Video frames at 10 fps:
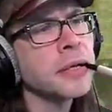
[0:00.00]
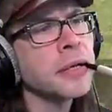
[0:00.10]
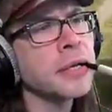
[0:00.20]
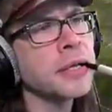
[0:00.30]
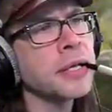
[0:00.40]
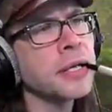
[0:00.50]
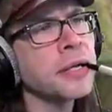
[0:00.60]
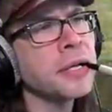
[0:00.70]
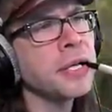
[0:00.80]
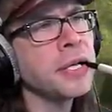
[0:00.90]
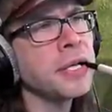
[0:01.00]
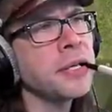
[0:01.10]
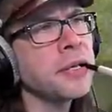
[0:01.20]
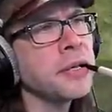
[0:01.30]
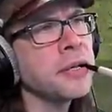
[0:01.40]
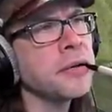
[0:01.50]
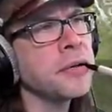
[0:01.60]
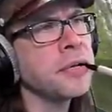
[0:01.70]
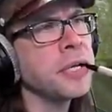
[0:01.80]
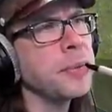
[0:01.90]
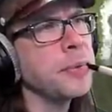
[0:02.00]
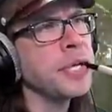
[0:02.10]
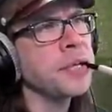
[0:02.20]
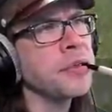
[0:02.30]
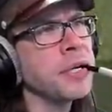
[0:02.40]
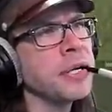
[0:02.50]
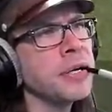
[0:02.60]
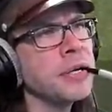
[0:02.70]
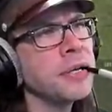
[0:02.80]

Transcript: I hit that tank. There's a tank back there.